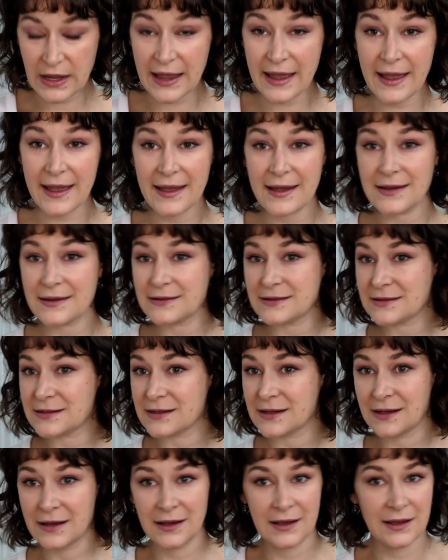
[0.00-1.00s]

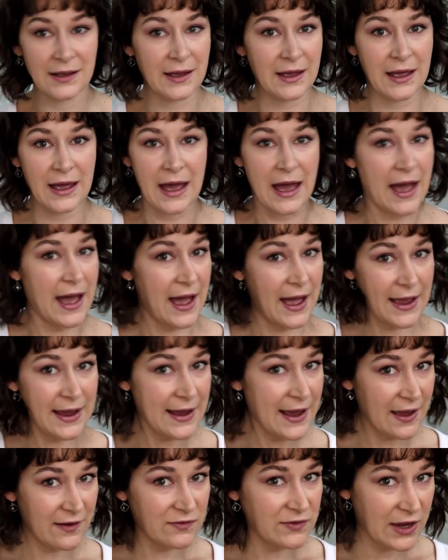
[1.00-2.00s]
and I
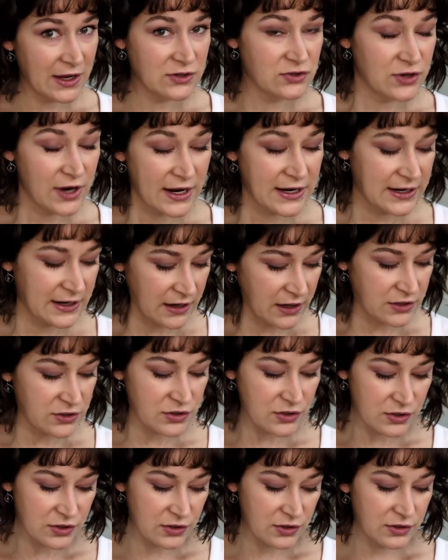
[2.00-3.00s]
have not tried it
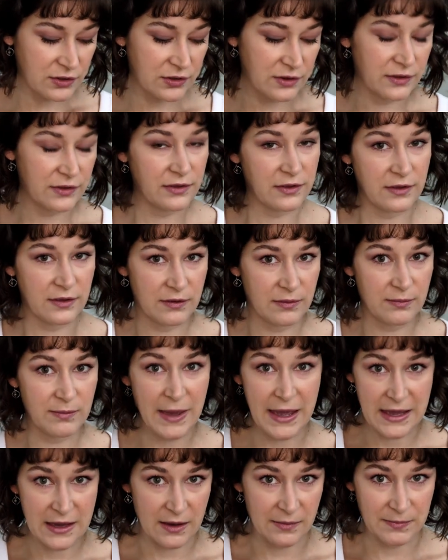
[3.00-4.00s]
under the
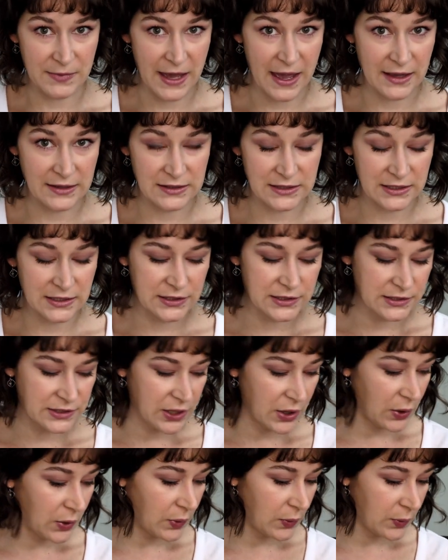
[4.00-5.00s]
makeup yet,
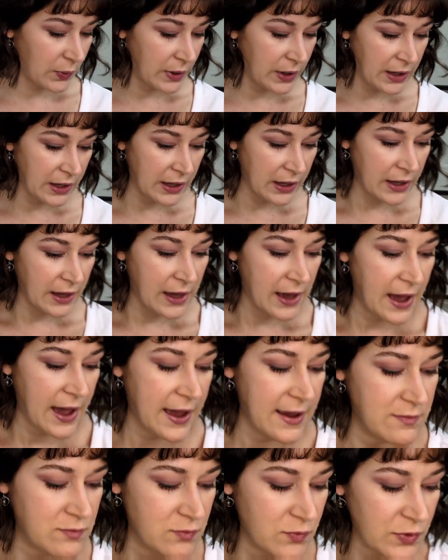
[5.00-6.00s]
so
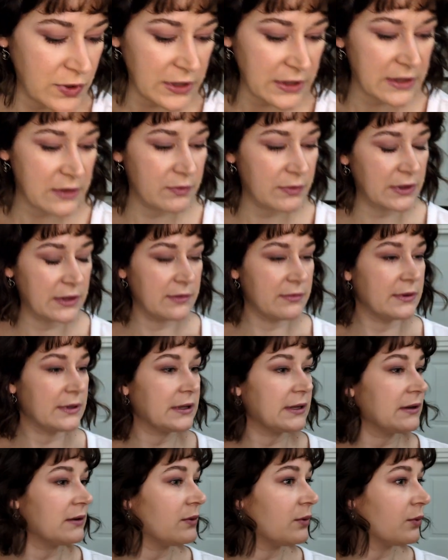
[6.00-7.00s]
I'm really, really, really,